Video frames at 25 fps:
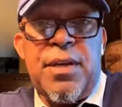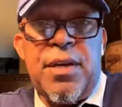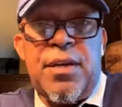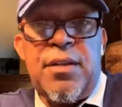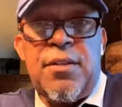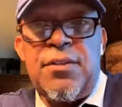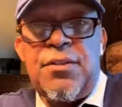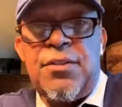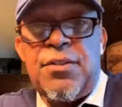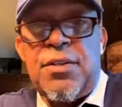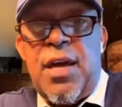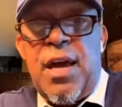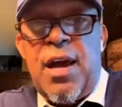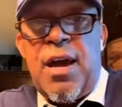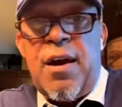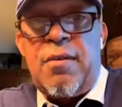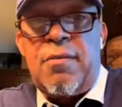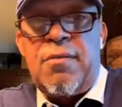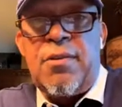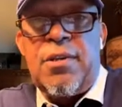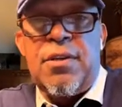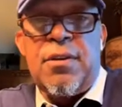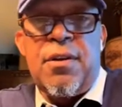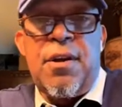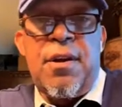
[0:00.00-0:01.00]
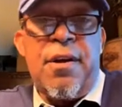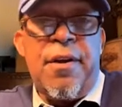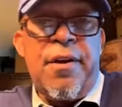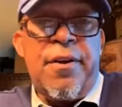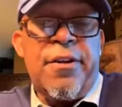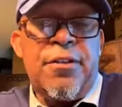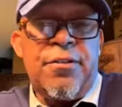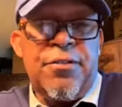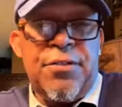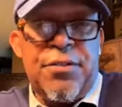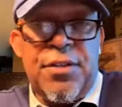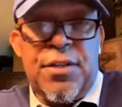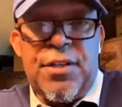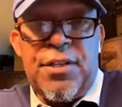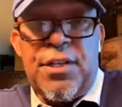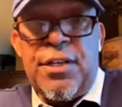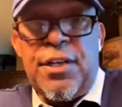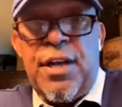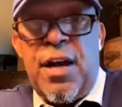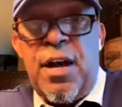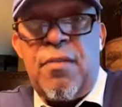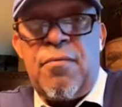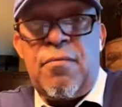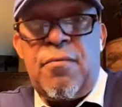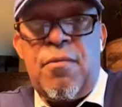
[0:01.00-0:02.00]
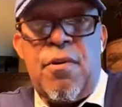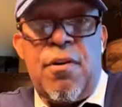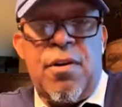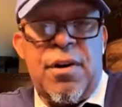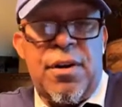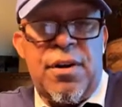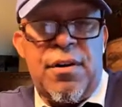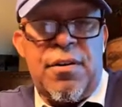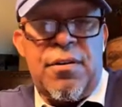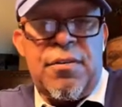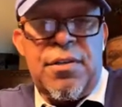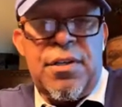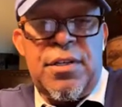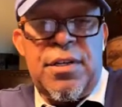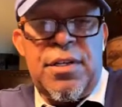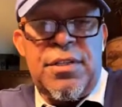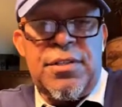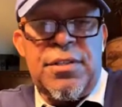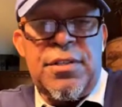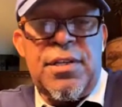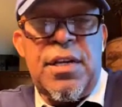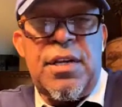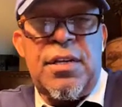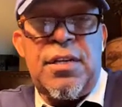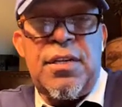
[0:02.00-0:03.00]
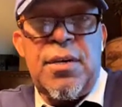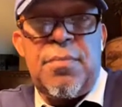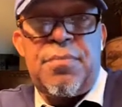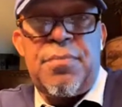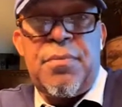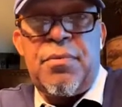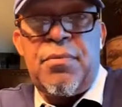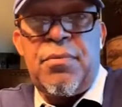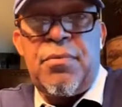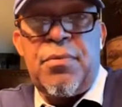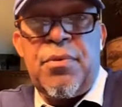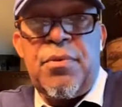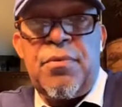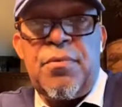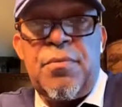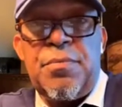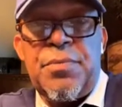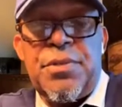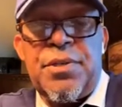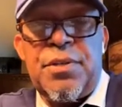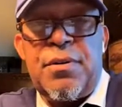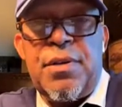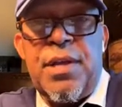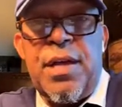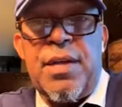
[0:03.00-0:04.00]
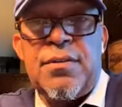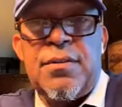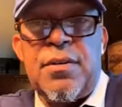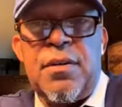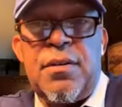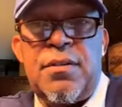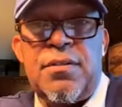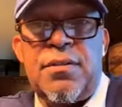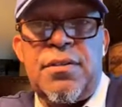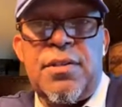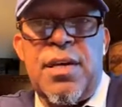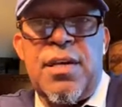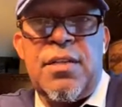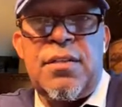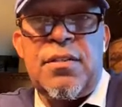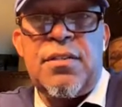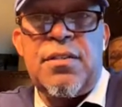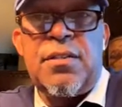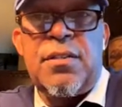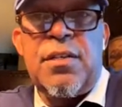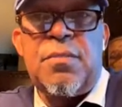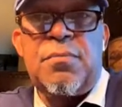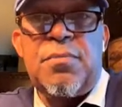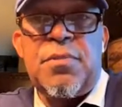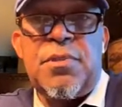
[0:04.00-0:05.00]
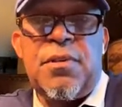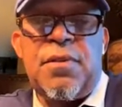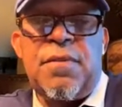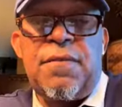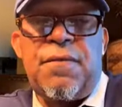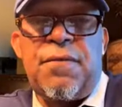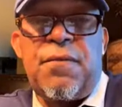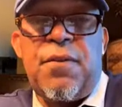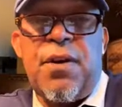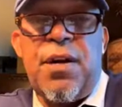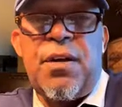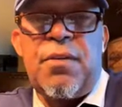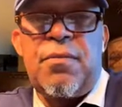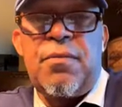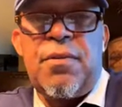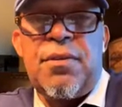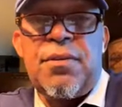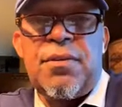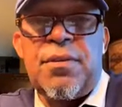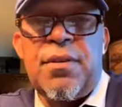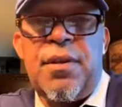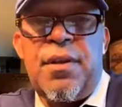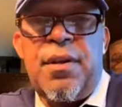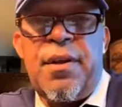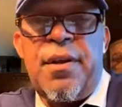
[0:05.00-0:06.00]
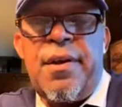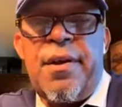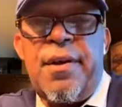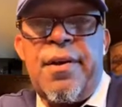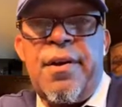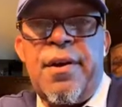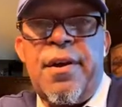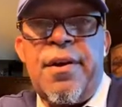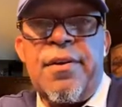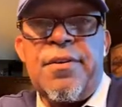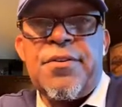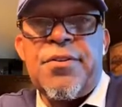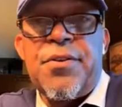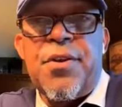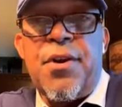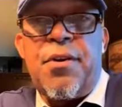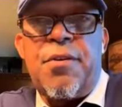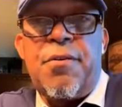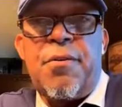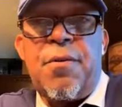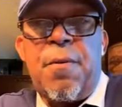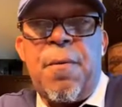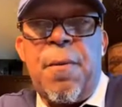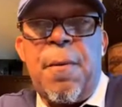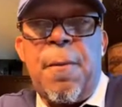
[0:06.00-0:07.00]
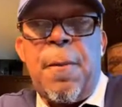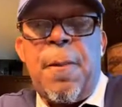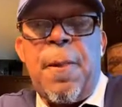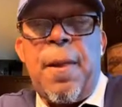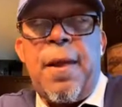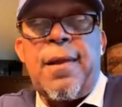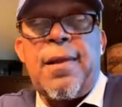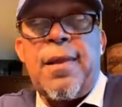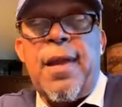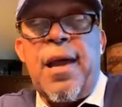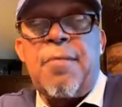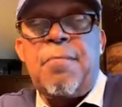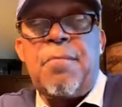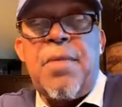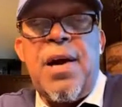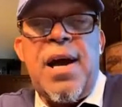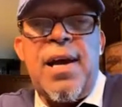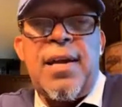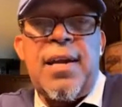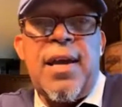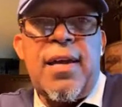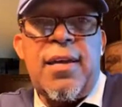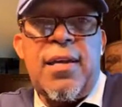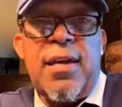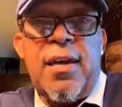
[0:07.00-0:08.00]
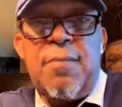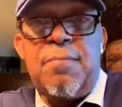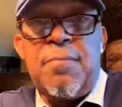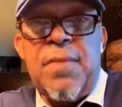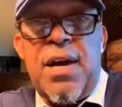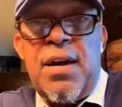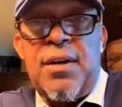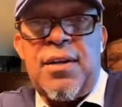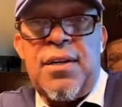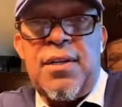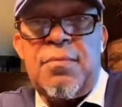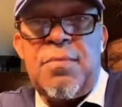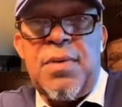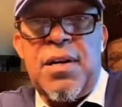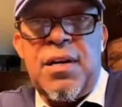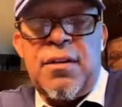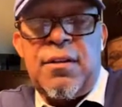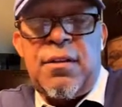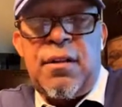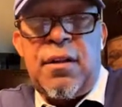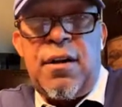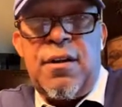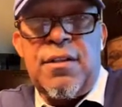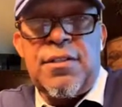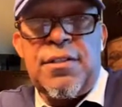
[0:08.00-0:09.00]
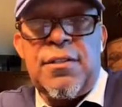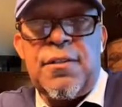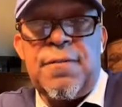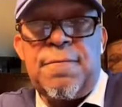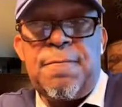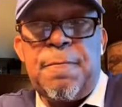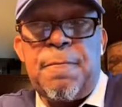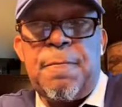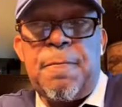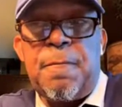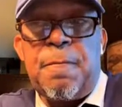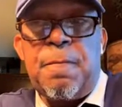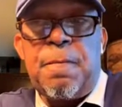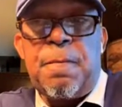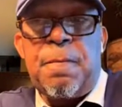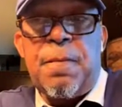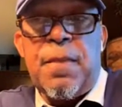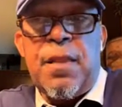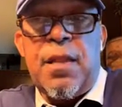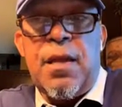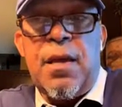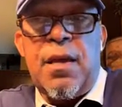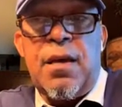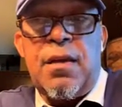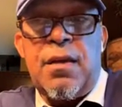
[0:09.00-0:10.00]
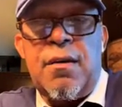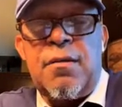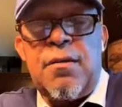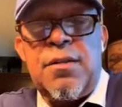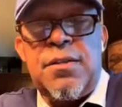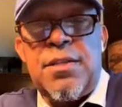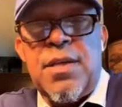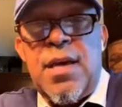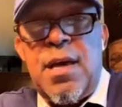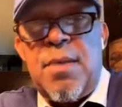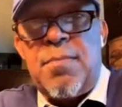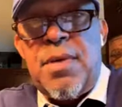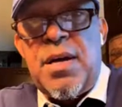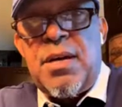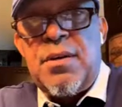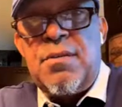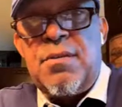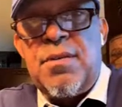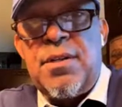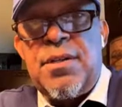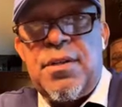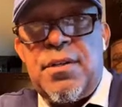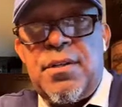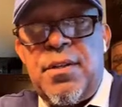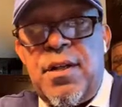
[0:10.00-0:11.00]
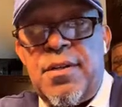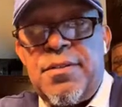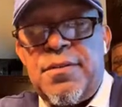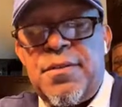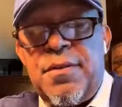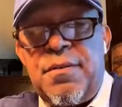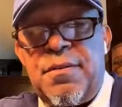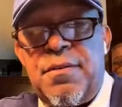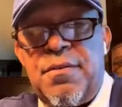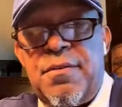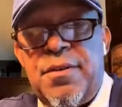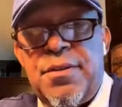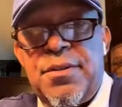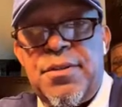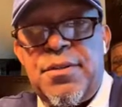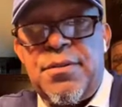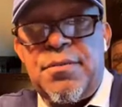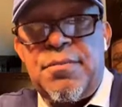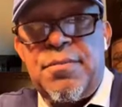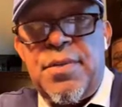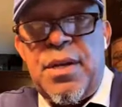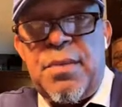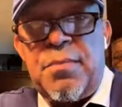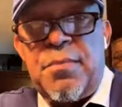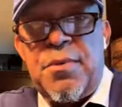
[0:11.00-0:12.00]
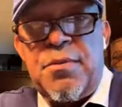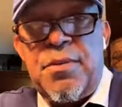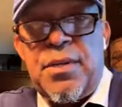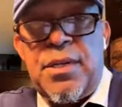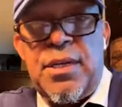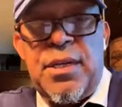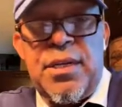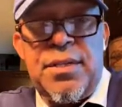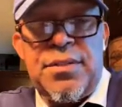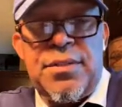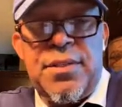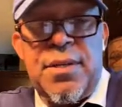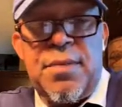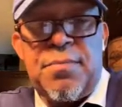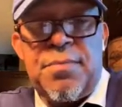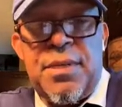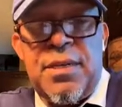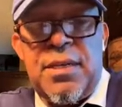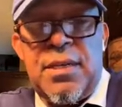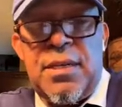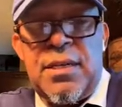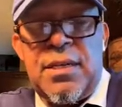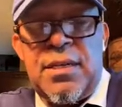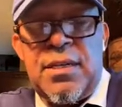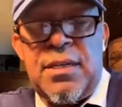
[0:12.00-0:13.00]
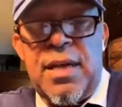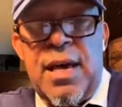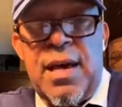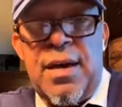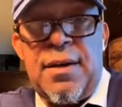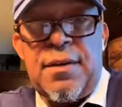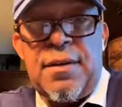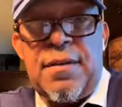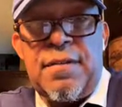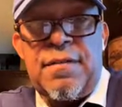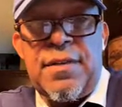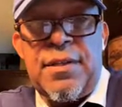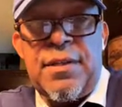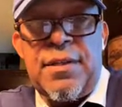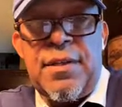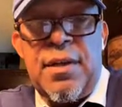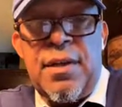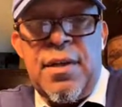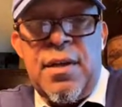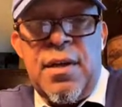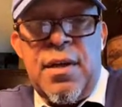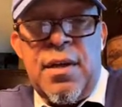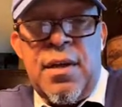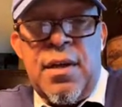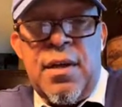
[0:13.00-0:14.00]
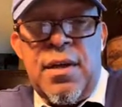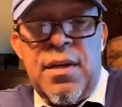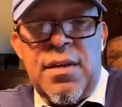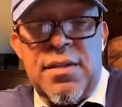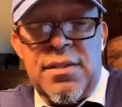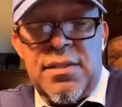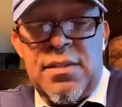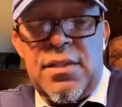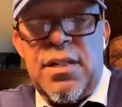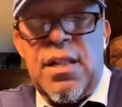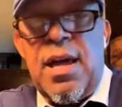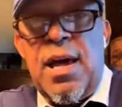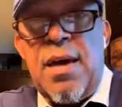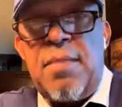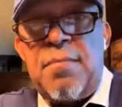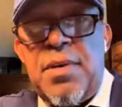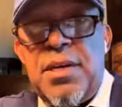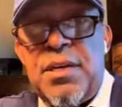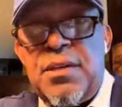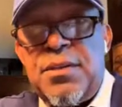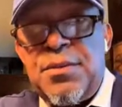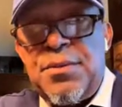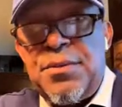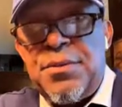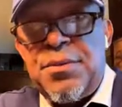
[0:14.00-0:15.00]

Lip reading: you're taking a shower, you're turning hot water on, and it's heating up the room. So that's going to change the temperature of the fragrance. So like mine, I keep mine in my closet. And the only time I go in the closet, of course, is when I'm going to get something in and out of it. It's climate